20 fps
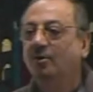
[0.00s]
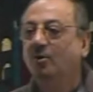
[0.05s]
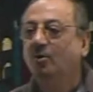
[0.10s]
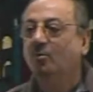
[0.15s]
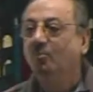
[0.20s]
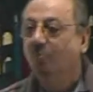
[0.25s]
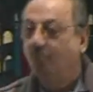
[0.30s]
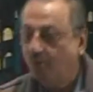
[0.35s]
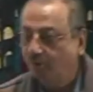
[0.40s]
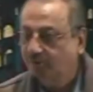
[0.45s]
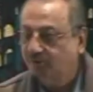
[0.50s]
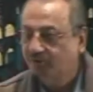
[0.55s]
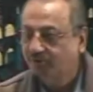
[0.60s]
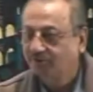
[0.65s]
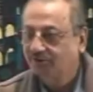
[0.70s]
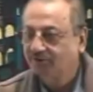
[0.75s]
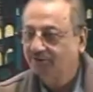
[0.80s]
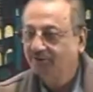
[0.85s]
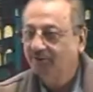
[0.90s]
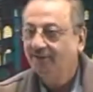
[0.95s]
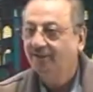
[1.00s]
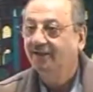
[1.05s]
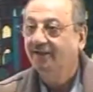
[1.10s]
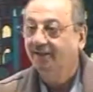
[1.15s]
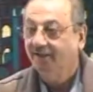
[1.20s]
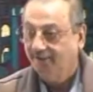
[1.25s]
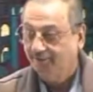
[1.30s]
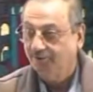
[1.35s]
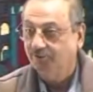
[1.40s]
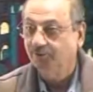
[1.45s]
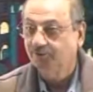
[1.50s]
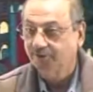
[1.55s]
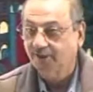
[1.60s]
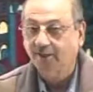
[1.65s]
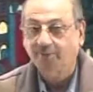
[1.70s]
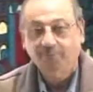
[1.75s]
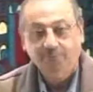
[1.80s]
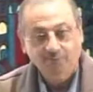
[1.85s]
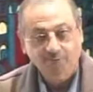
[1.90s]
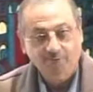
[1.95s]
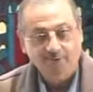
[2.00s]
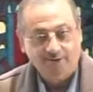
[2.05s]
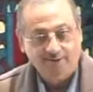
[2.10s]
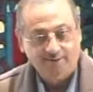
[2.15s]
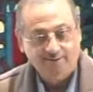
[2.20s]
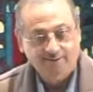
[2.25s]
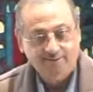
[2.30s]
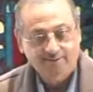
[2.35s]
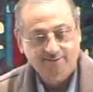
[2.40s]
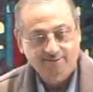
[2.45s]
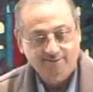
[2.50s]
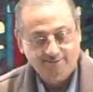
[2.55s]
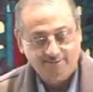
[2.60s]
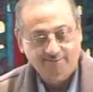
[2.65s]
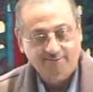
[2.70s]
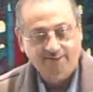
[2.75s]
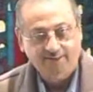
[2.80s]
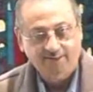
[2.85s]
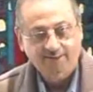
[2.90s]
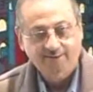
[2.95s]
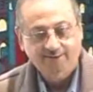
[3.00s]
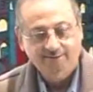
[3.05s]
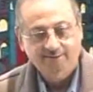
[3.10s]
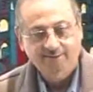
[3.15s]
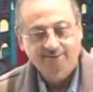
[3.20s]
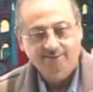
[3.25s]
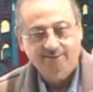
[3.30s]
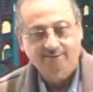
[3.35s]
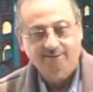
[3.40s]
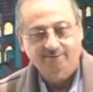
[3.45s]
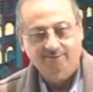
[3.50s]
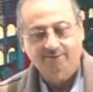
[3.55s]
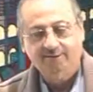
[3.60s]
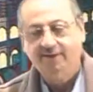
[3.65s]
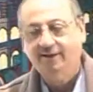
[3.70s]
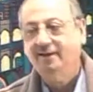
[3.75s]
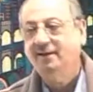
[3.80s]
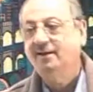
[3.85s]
books. You said plural. Okay? Okay?